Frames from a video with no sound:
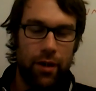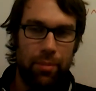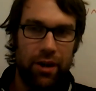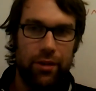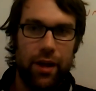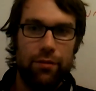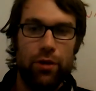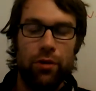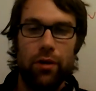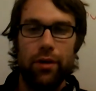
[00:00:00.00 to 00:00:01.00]
apparently, if
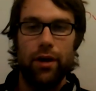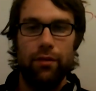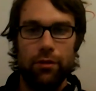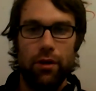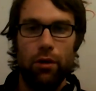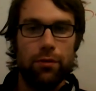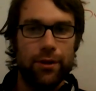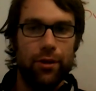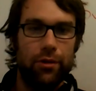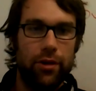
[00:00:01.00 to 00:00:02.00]
you kind of
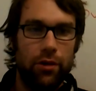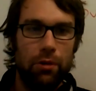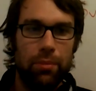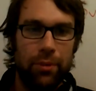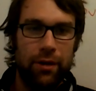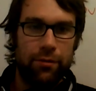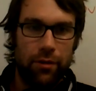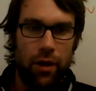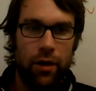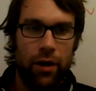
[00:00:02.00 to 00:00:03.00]
overload on dopamine for
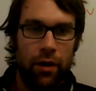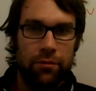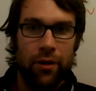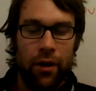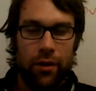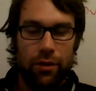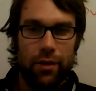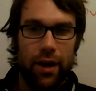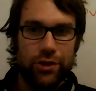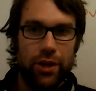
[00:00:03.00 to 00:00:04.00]
long enough, you
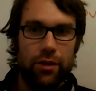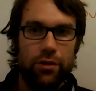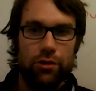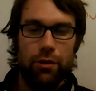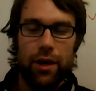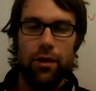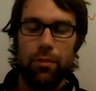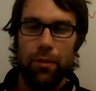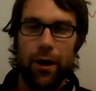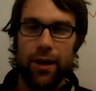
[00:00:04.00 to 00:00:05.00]
can actually trick your
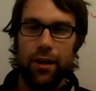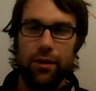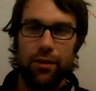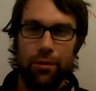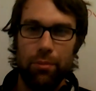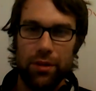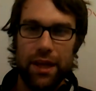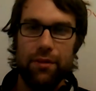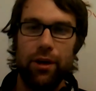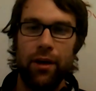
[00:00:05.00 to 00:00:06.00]
body into
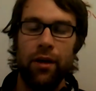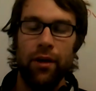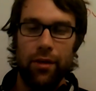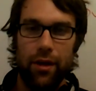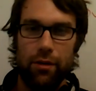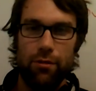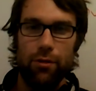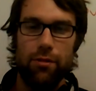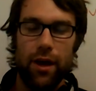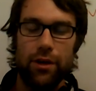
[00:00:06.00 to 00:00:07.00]
believing that
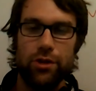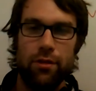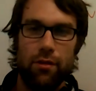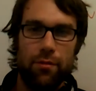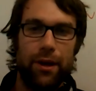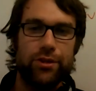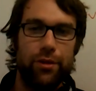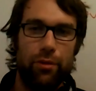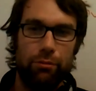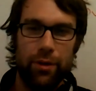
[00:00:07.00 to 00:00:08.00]
associations,
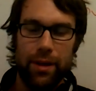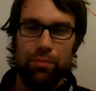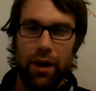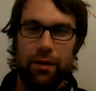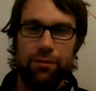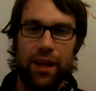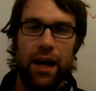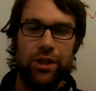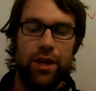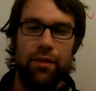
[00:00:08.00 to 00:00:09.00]
especially with really bright,
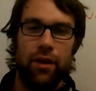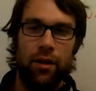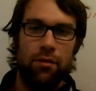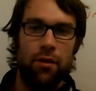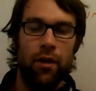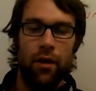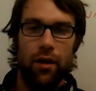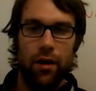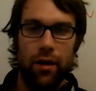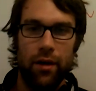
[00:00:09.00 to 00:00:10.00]
flashy things
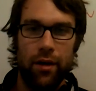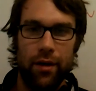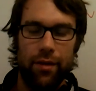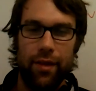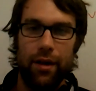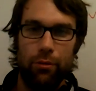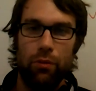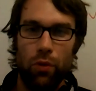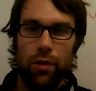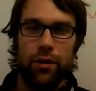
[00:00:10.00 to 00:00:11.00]
uh, that
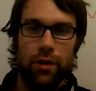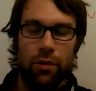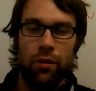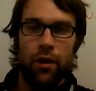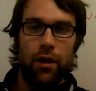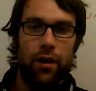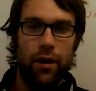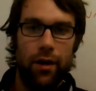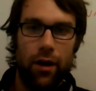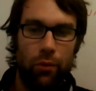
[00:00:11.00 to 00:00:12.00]
reward you,
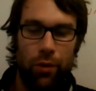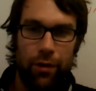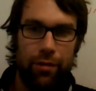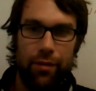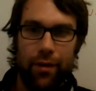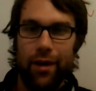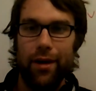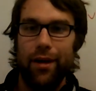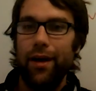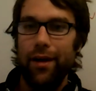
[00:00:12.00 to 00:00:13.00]
uh, are worth, uh,
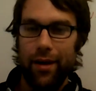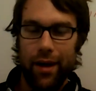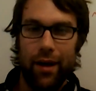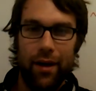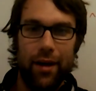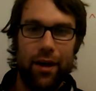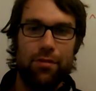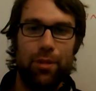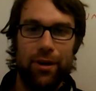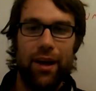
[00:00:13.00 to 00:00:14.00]
I, I, guess,
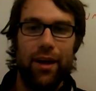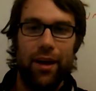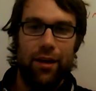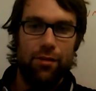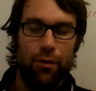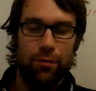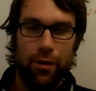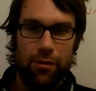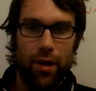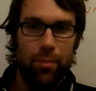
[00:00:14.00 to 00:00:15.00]
partaking in. for
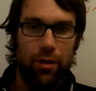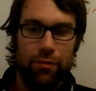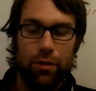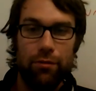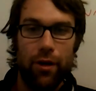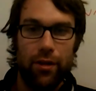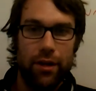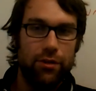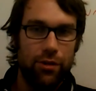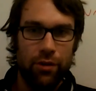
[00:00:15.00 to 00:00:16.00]
example, if you fall
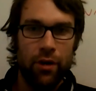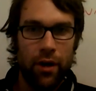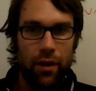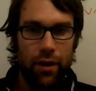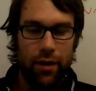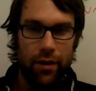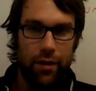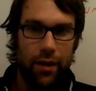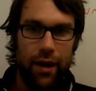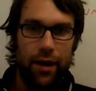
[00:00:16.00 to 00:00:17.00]
into a,
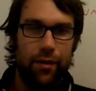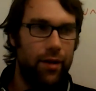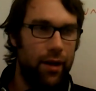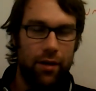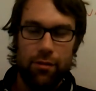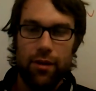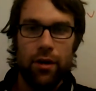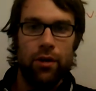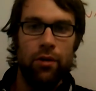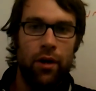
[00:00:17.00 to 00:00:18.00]
a,
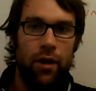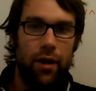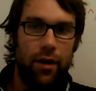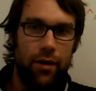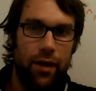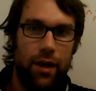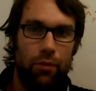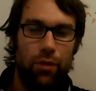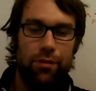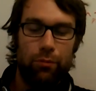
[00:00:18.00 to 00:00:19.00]
casino, it
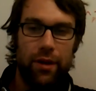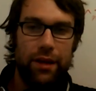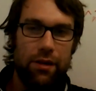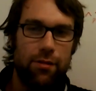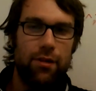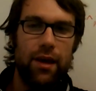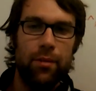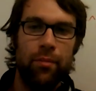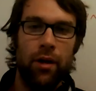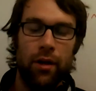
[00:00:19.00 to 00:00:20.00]
will really
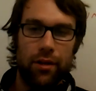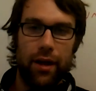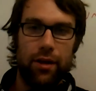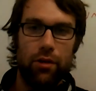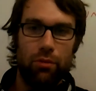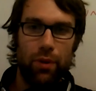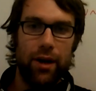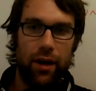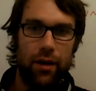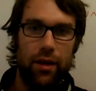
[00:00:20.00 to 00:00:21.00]
seem like you're
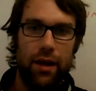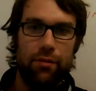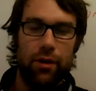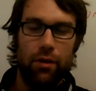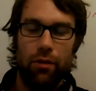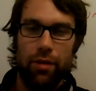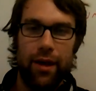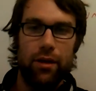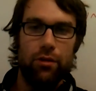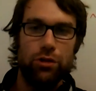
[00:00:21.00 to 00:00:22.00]
winning, even or
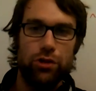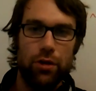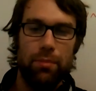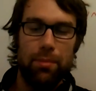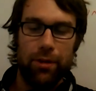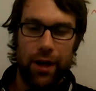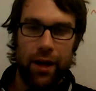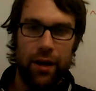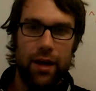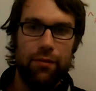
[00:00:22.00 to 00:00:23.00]
that you should be
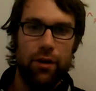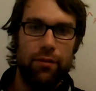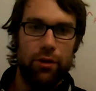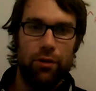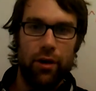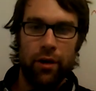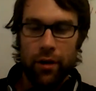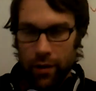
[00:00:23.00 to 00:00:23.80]
playing, even if you are